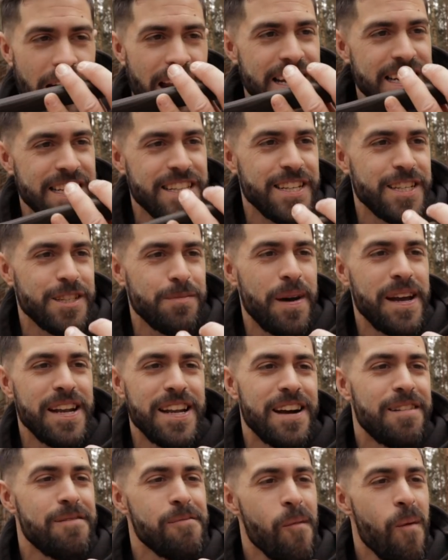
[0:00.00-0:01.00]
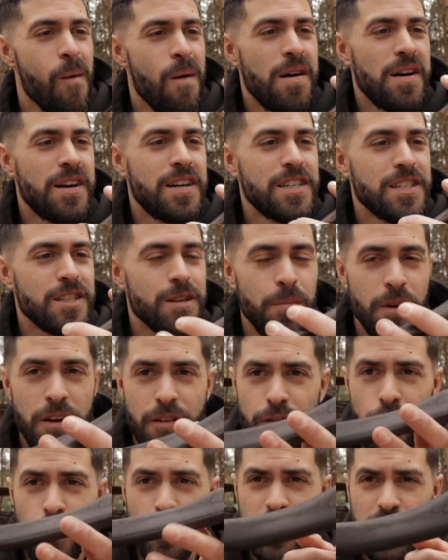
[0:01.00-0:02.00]
Alec that has made it. So I'm
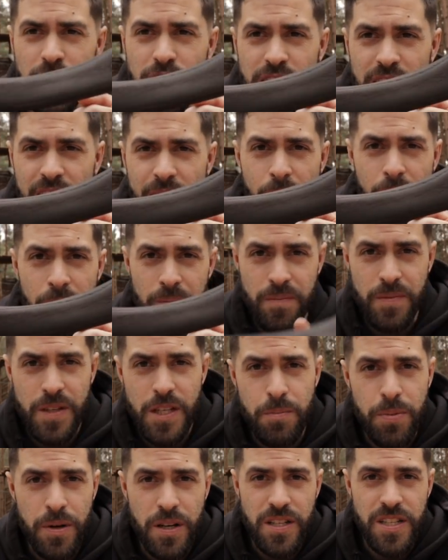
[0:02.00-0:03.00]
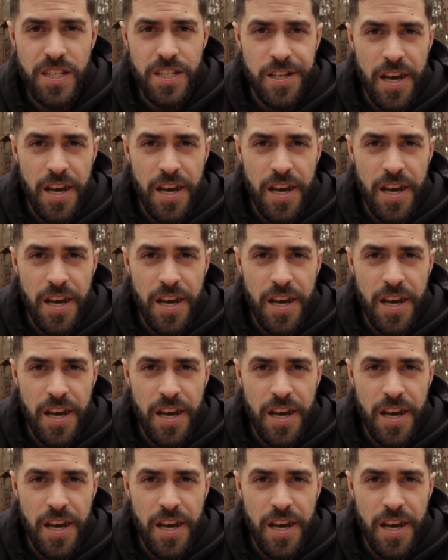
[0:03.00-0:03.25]
looking forward to using it. Let's put it to the